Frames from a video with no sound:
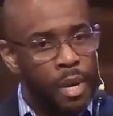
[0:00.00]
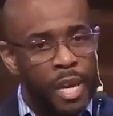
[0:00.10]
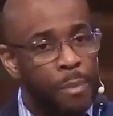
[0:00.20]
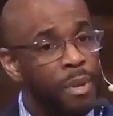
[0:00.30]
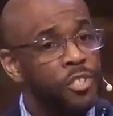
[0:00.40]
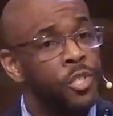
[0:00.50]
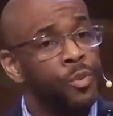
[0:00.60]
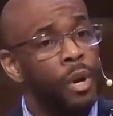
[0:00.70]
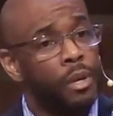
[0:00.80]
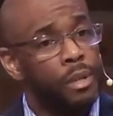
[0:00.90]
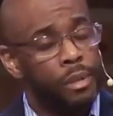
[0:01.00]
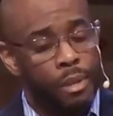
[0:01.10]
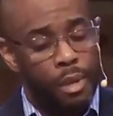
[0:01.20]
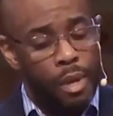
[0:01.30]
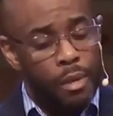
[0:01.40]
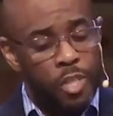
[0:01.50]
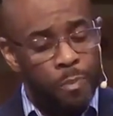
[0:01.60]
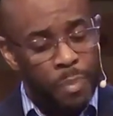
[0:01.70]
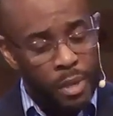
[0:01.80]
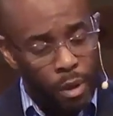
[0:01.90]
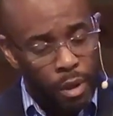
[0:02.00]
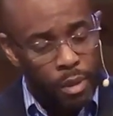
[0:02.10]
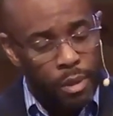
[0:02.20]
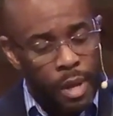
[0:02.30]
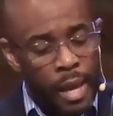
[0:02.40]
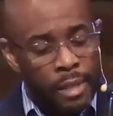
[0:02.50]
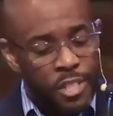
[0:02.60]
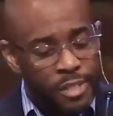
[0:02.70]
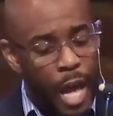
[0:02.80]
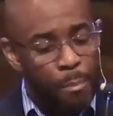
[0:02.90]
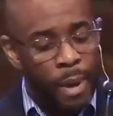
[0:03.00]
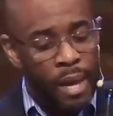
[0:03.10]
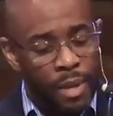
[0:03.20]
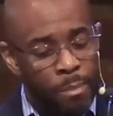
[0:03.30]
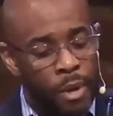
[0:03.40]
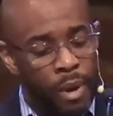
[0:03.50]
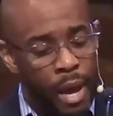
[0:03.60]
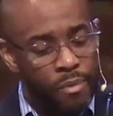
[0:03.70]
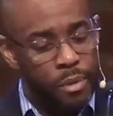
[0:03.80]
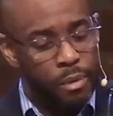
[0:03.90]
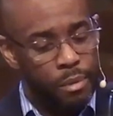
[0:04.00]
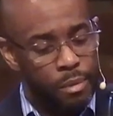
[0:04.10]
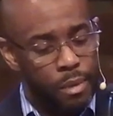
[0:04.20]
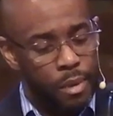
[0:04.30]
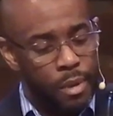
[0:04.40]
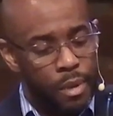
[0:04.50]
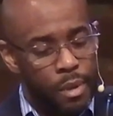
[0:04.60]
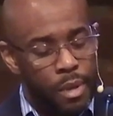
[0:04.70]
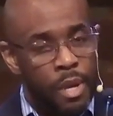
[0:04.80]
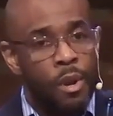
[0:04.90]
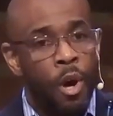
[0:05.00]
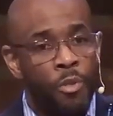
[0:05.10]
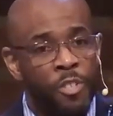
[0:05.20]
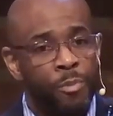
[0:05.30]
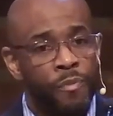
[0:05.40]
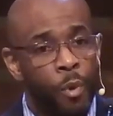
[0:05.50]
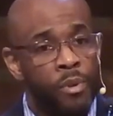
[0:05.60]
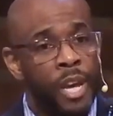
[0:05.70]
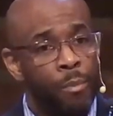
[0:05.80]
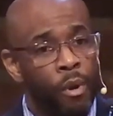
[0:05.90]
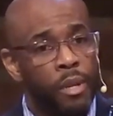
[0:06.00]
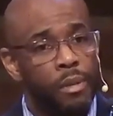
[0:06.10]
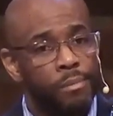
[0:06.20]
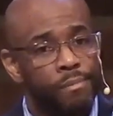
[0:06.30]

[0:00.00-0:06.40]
He'd be struck, spit on, and slapped by them thereafter. And all this before daybreak.